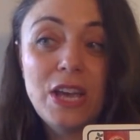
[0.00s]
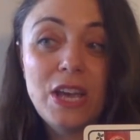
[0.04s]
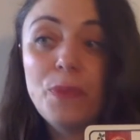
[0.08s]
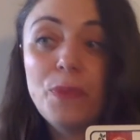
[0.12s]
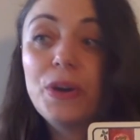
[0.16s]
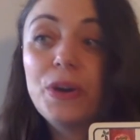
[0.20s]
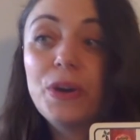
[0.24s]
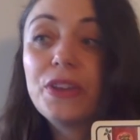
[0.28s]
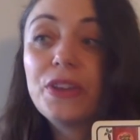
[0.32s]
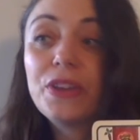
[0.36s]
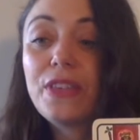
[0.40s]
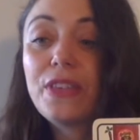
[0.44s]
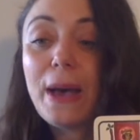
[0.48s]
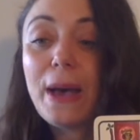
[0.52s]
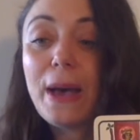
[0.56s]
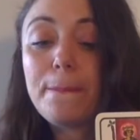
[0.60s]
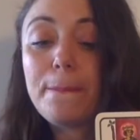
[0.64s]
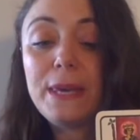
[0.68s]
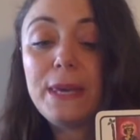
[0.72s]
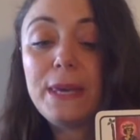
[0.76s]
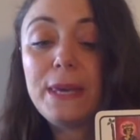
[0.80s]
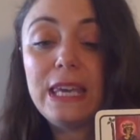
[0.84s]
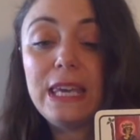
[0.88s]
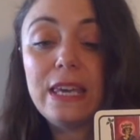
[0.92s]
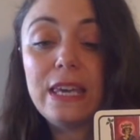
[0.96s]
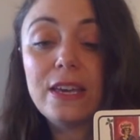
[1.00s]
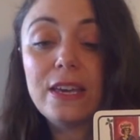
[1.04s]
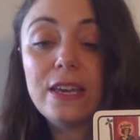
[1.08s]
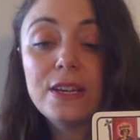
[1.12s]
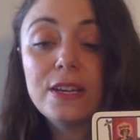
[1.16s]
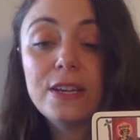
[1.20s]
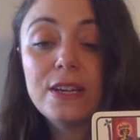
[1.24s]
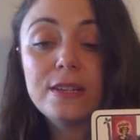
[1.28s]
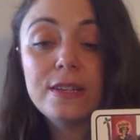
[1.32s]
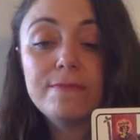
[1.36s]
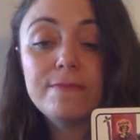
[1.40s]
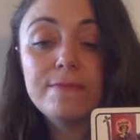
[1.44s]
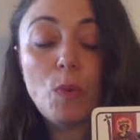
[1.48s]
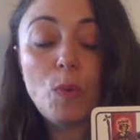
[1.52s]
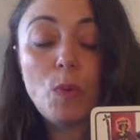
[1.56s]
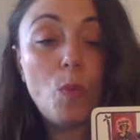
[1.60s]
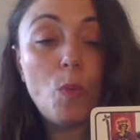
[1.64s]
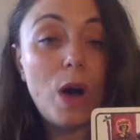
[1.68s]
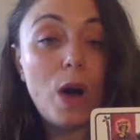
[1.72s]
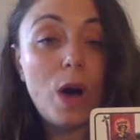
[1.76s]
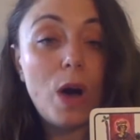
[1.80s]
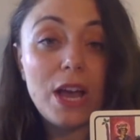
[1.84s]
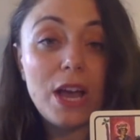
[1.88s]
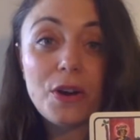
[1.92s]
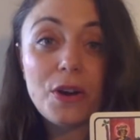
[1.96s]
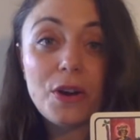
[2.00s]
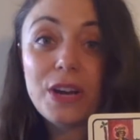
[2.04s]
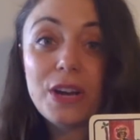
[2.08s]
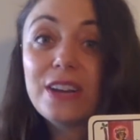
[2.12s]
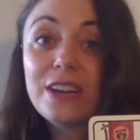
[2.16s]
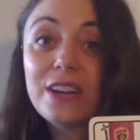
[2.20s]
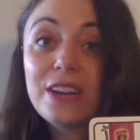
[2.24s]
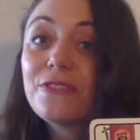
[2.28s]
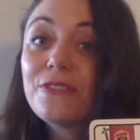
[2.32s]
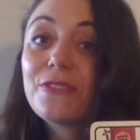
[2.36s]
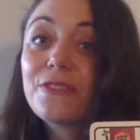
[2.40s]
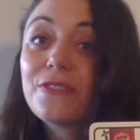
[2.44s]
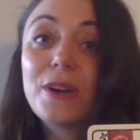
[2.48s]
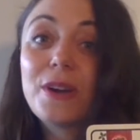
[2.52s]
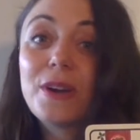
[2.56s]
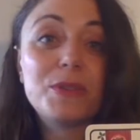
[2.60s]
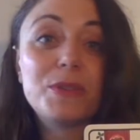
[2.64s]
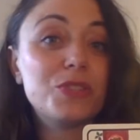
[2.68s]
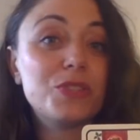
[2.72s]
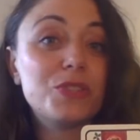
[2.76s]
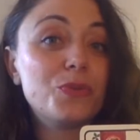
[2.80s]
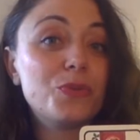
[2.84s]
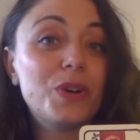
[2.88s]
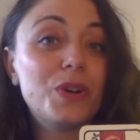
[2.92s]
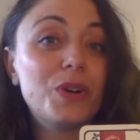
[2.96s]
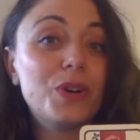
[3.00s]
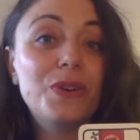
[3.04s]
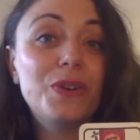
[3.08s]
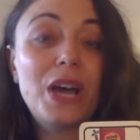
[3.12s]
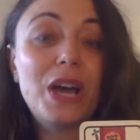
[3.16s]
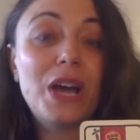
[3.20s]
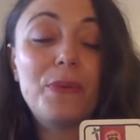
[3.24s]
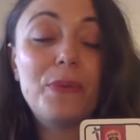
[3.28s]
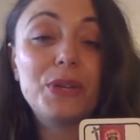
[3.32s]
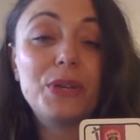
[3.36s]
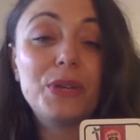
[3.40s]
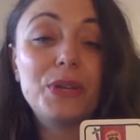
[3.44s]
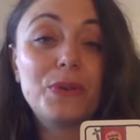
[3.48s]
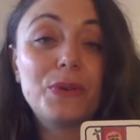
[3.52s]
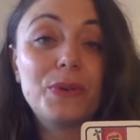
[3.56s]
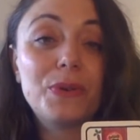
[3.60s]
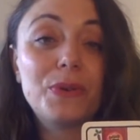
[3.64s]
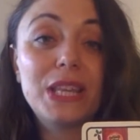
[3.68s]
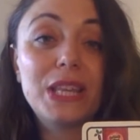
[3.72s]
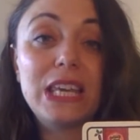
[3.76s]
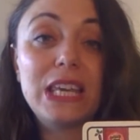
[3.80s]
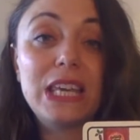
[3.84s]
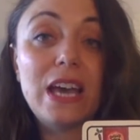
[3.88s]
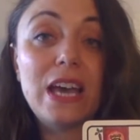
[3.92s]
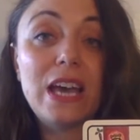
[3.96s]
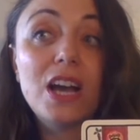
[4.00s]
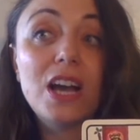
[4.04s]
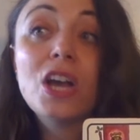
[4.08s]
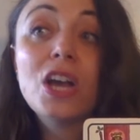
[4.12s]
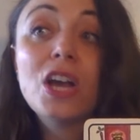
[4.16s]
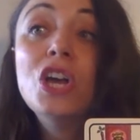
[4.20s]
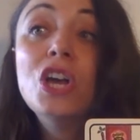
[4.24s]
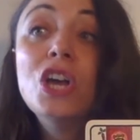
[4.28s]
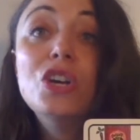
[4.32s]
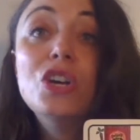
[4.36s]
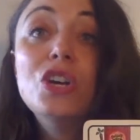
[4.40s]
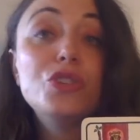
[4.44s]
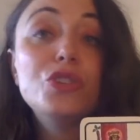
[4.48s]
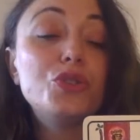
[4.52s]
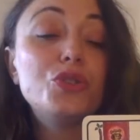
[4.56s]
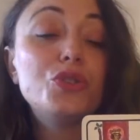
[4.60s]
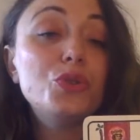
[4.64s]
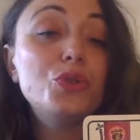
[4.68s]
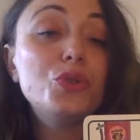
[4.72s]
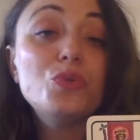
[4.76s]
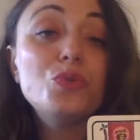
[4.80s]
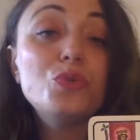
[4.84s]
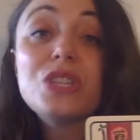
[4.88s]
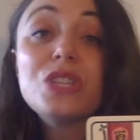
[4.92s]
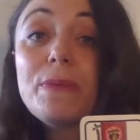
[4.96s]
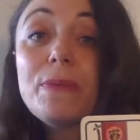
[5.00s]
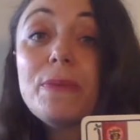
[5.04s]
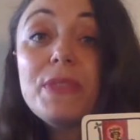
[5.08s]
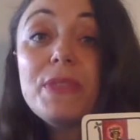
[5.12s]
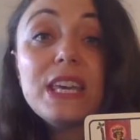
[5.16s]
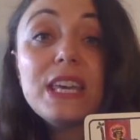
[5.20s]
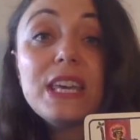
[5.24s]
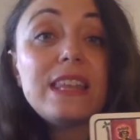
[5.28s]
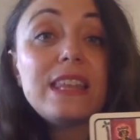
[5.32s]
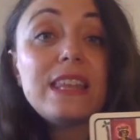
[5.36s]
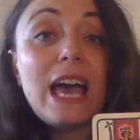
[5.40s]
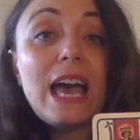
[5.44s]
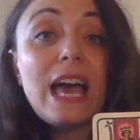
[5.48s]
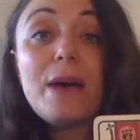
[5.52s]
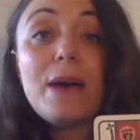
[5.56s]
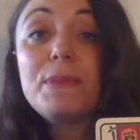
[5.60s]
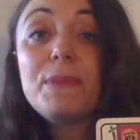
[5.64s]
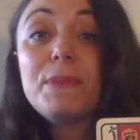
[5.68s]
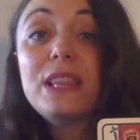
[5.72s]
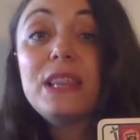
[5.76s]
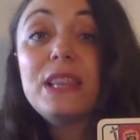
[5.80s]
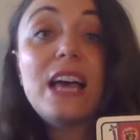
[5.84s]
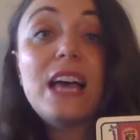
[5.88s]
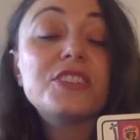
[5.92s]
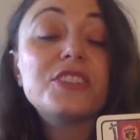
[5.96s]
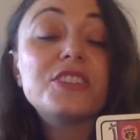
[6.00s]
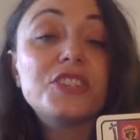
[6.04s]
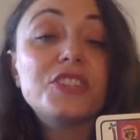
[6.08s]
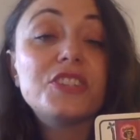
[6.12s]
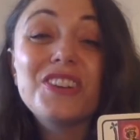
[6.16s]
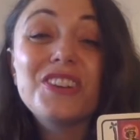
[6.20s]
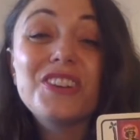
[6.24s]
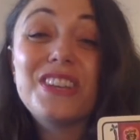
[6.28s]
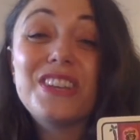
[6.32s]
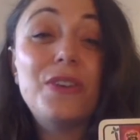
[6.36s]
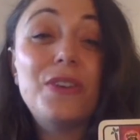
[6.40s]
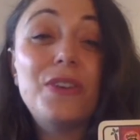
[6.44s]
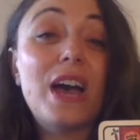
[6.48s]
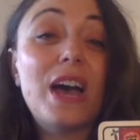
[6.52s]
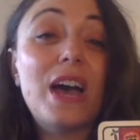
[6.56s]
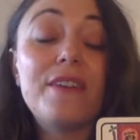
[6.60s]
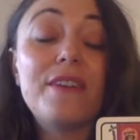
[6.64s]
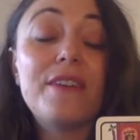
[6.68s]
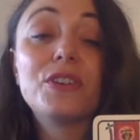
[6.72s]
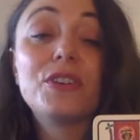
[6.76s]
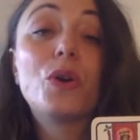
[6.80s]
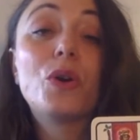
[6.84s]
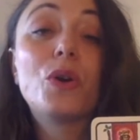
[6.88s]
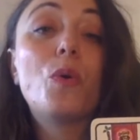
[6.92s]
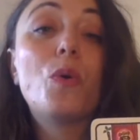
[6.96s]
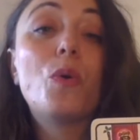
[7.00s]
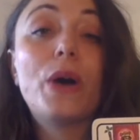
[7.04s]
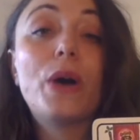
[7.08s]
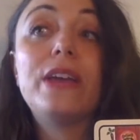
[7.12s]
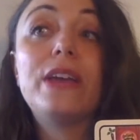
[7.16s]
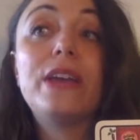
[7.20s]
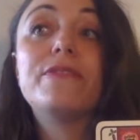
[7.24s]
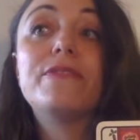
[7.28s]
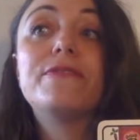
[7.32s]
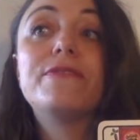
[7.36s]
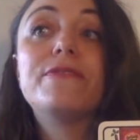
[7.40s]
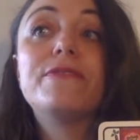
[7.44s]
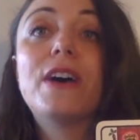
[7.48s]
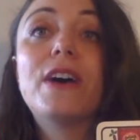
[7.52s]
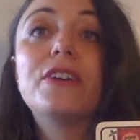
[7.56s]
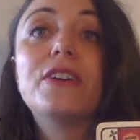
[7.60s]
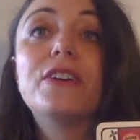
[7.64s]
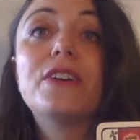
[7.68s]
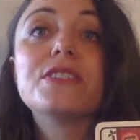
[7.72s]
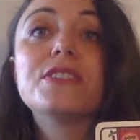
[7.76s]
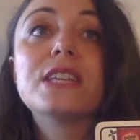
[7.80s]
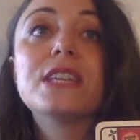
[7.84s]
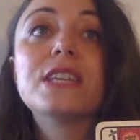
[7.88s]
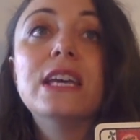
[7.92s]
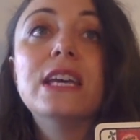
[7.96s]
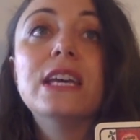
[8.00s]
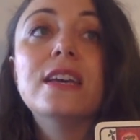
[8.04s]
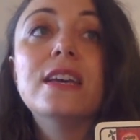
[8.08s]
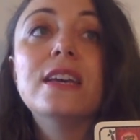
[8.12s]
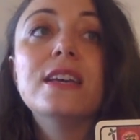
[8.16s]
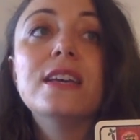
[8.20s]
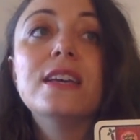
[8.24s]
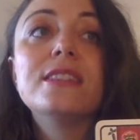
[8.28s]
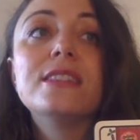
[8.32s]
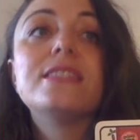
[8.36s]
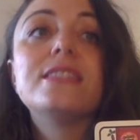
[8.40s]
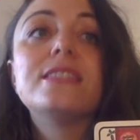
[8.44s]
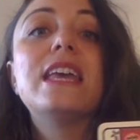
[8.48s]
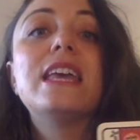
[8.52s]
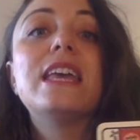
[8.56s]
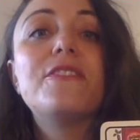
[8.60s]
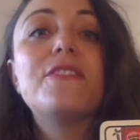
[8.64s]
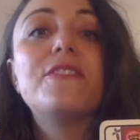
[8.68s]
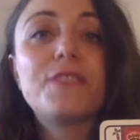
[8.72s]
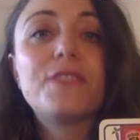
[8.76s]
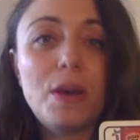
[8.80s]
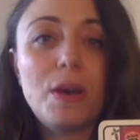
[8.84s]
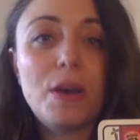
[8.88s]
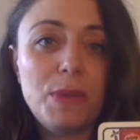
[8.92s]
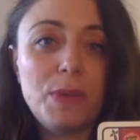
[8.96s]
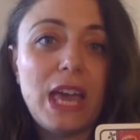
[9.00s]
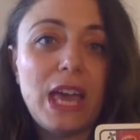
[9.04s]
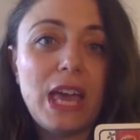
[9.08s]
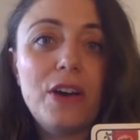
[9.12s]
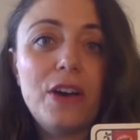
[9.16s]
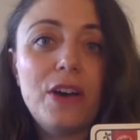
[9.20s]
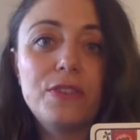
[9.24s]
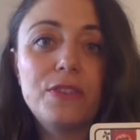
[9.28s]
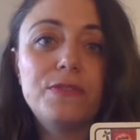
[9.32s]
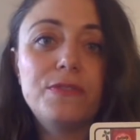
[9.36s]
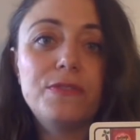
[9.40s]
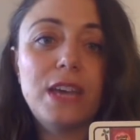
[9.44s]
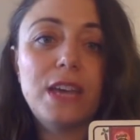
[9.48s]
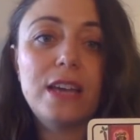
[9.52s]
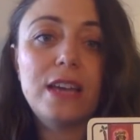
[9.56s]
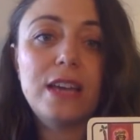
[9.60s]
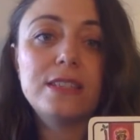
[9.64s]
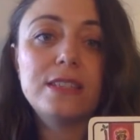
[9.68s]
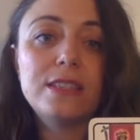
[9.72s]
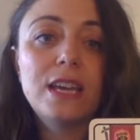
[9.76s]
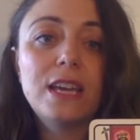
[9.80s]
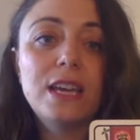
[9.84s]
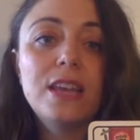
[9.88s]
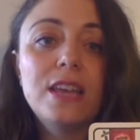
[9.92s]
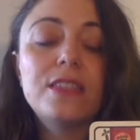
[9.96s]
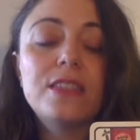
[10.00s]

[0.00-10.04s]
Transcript: Whether that be wiring from a story you got when you were really young to something that happened last year that you haven't quite felt safe coming out of yet.